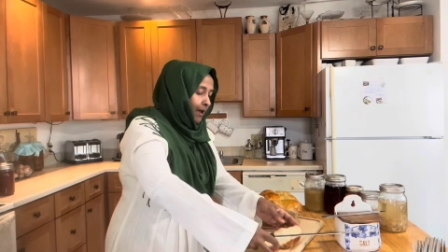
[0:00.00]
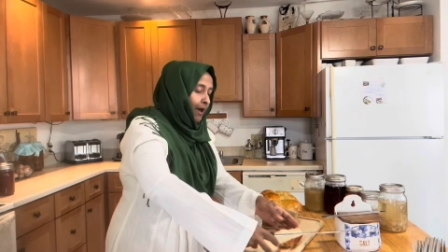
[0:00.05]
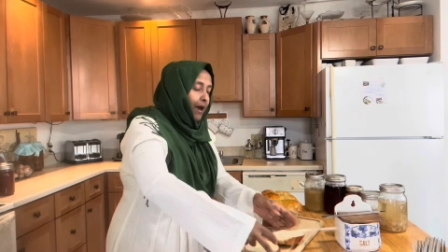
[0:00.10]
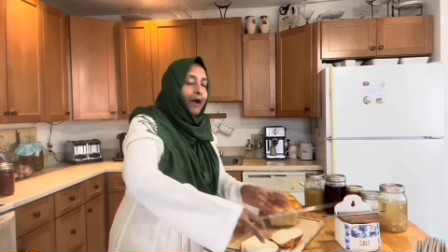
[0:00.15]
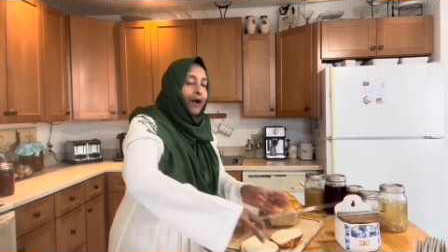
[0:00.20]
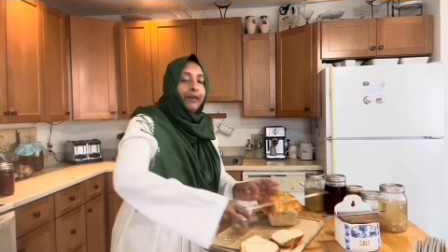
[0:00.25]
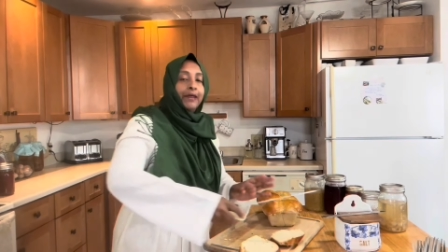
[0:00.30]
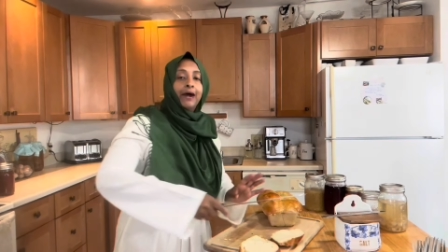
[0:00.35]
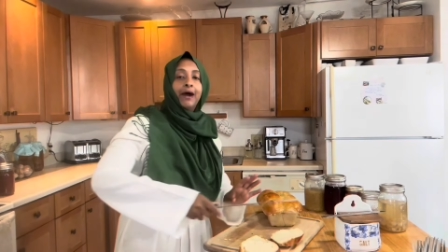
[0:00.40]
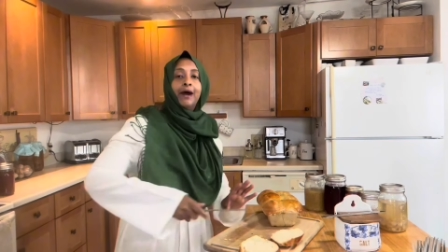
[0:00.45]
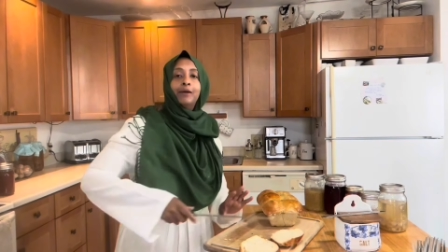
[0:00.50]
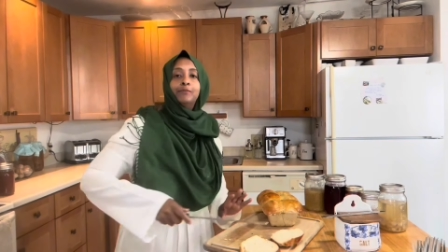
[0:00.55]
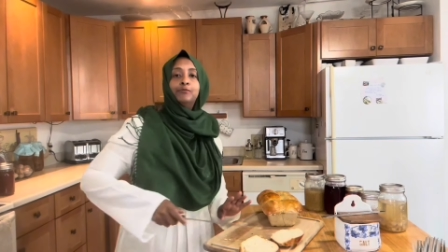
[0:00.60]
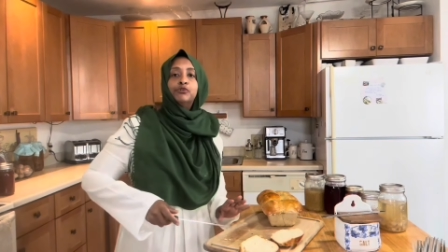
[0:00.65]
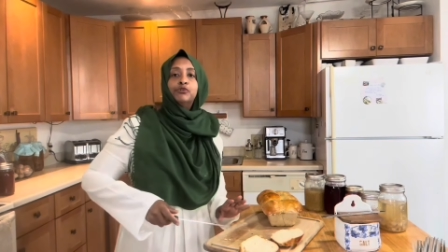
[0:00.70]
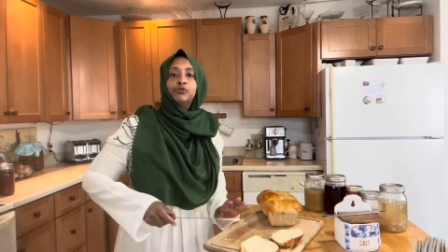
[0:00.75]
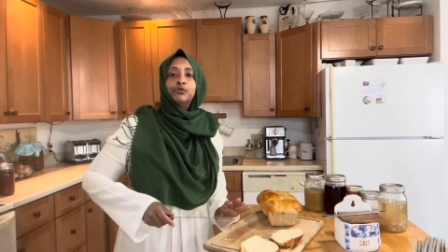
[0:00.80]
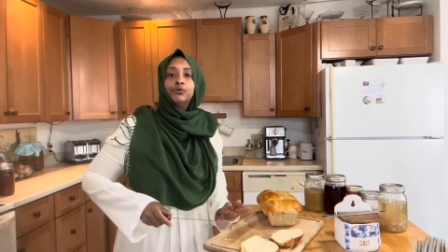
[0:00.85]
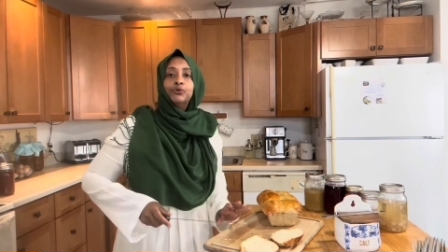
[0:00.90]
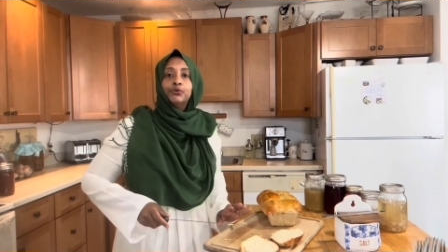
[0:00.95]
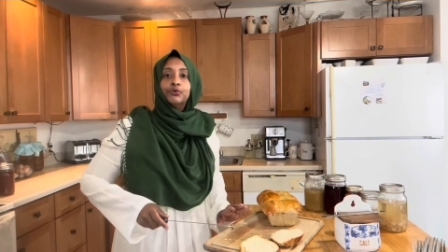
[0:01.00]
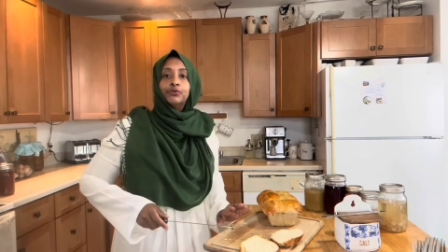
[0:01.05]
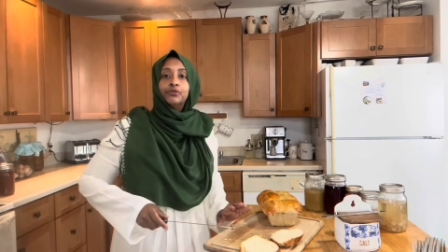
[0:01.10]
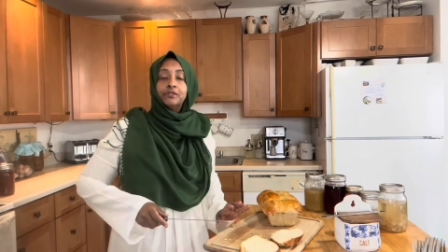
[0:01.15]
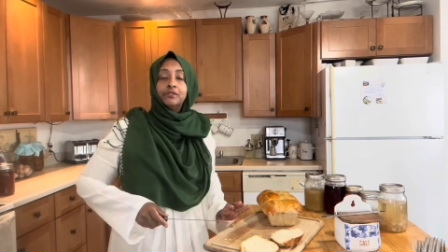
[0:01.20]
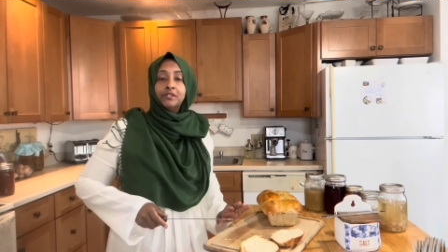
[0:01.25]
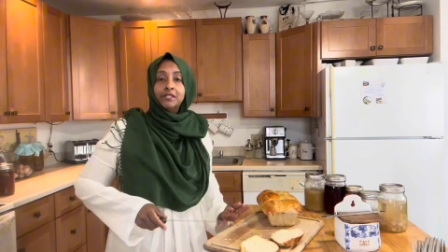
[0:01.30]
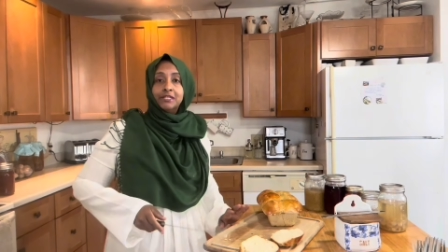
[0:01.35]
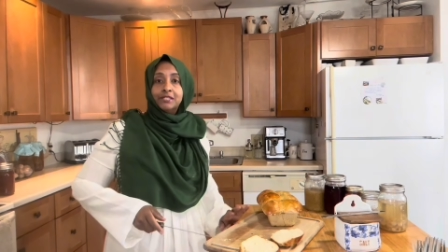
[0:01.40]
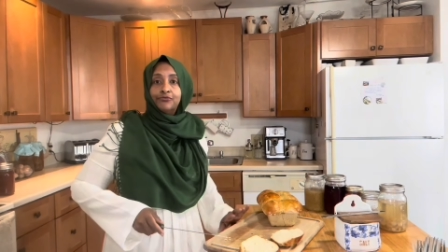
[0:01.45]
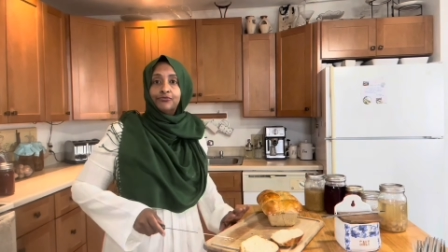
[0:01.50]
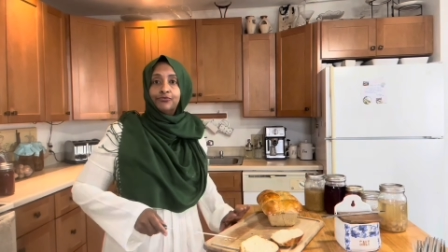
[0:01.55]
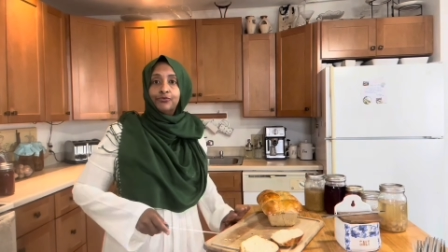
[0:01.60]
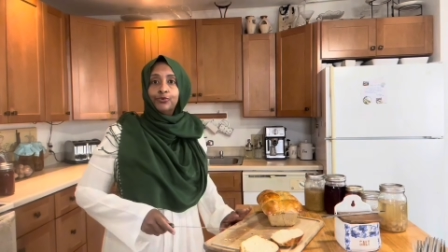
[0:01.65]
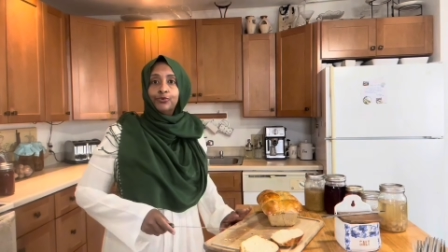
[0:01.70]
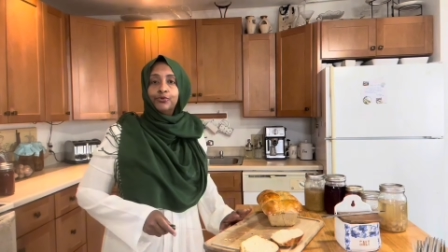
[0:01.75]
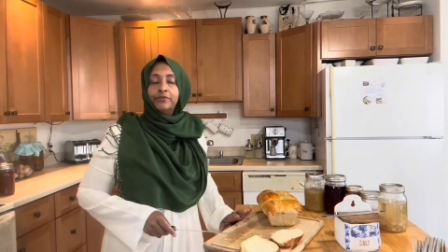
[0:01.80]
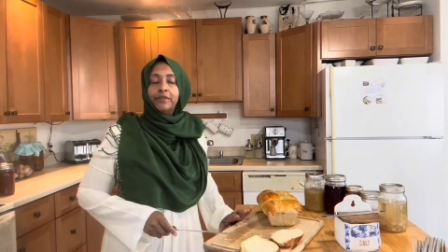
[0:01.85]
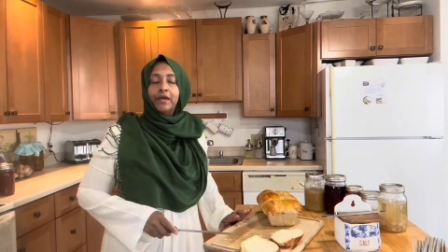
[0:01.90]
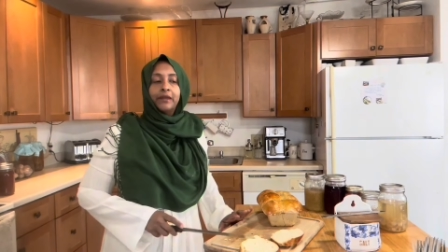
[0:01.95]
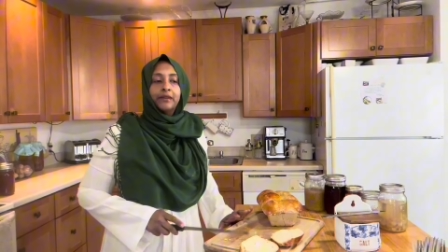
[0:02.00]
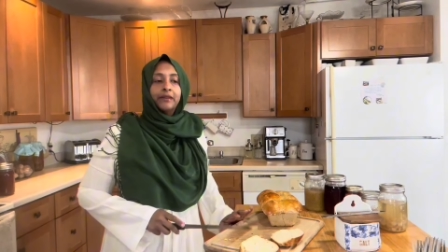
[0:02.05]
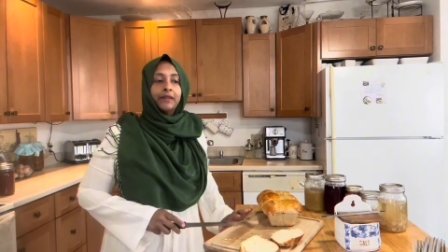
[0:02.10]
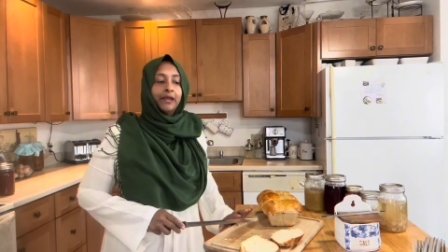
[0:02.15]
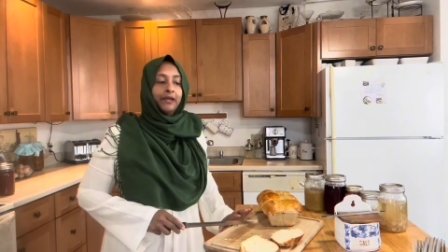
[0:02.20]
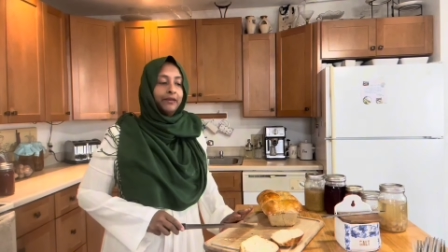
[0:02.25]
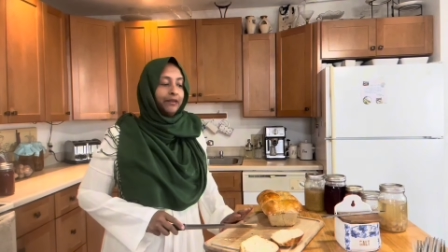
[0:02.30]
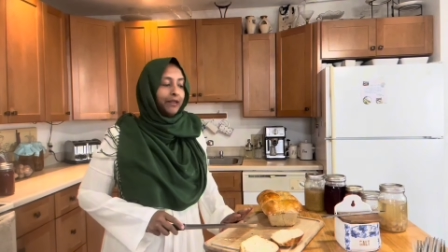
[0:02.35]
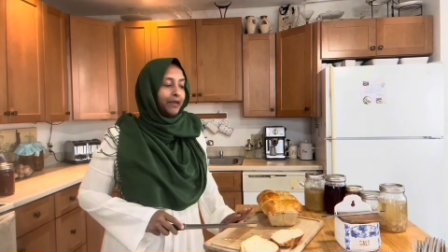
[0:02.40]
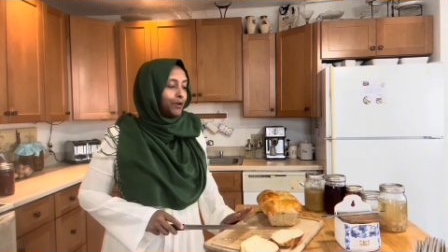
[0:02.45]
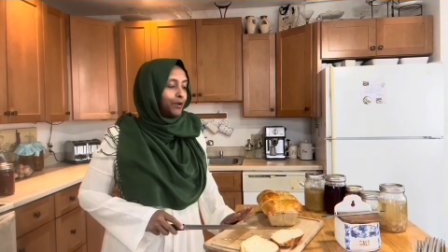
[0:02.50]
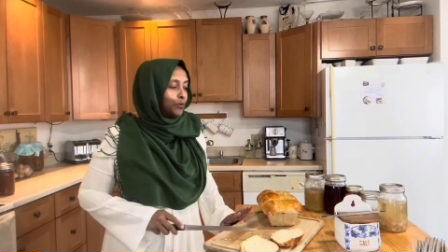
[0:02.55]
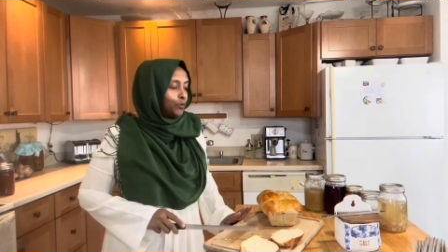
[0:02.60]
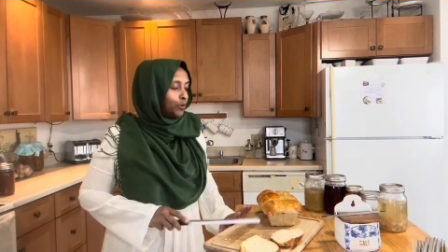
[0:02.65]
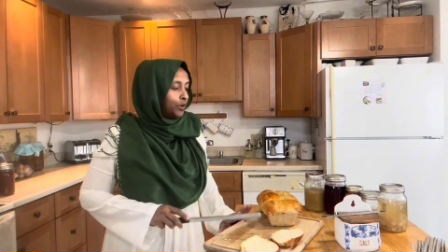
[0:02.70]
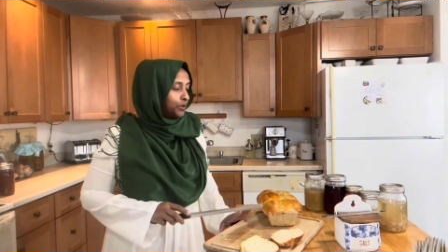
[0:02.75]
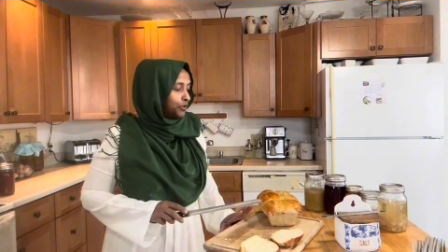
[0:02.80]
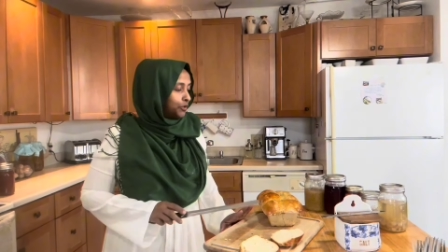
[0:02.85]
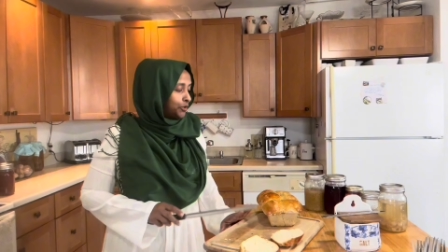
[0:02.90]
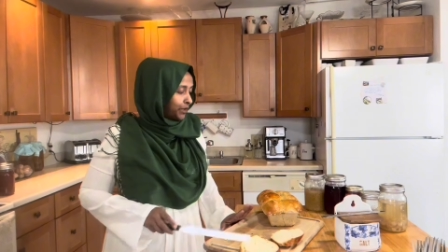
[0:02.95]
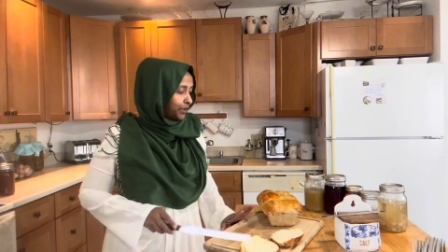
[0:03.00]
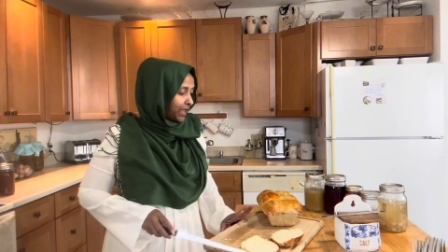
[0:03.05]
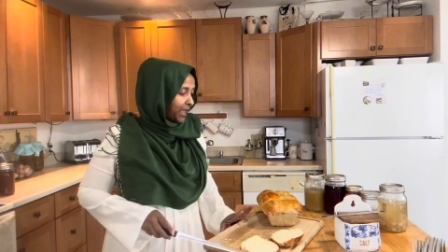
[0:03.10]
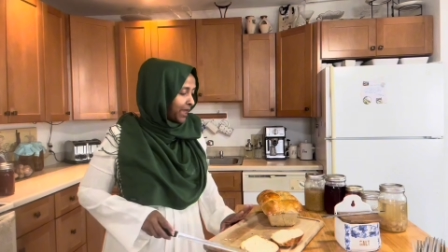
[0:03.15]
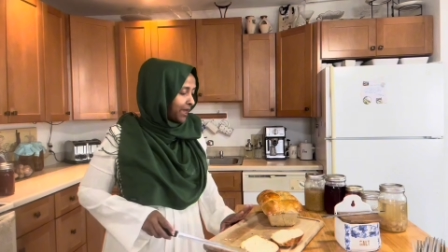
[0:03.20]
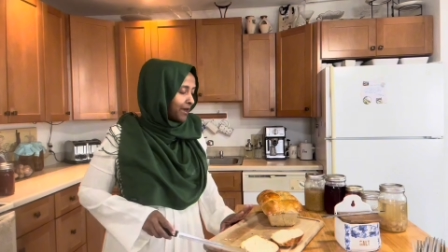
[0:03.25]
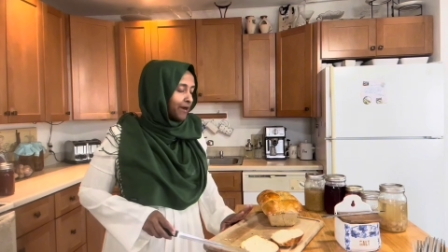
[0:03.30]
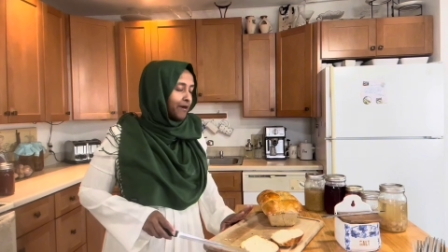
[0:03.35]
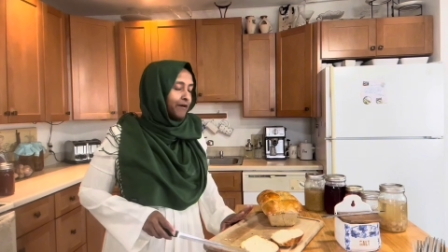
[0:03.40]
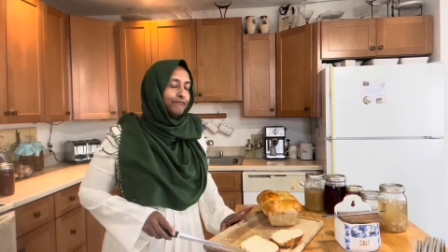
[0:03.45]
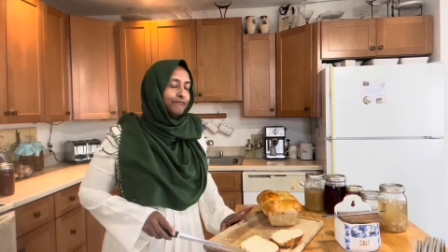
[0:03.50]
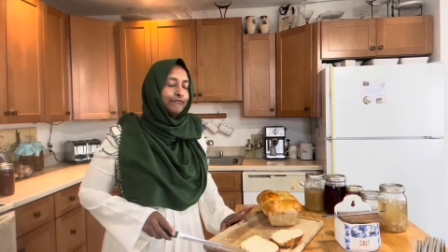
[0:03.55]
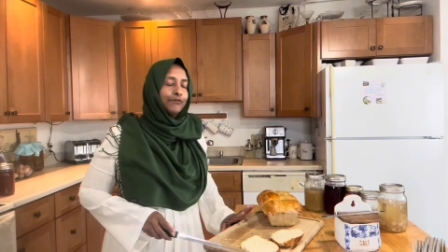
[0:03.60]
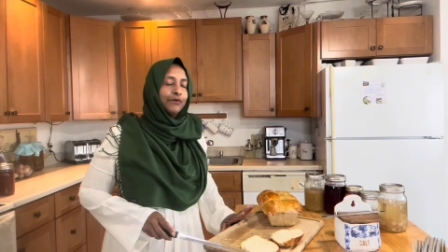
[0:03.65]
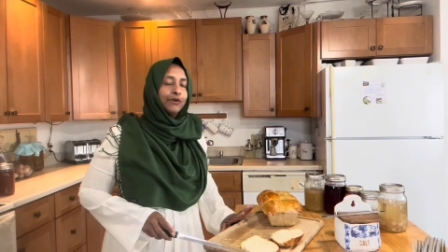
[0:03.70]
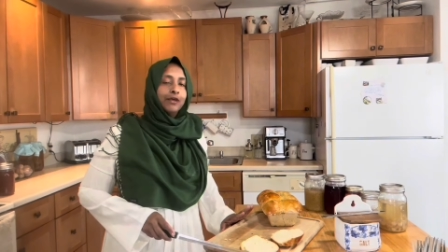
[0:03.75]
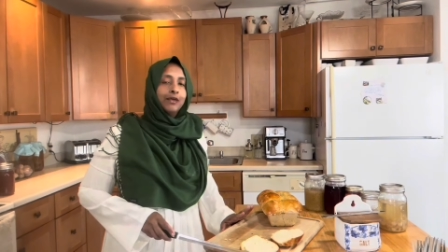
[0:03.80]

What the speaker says: And I'm sure this food that right now we're gonna have,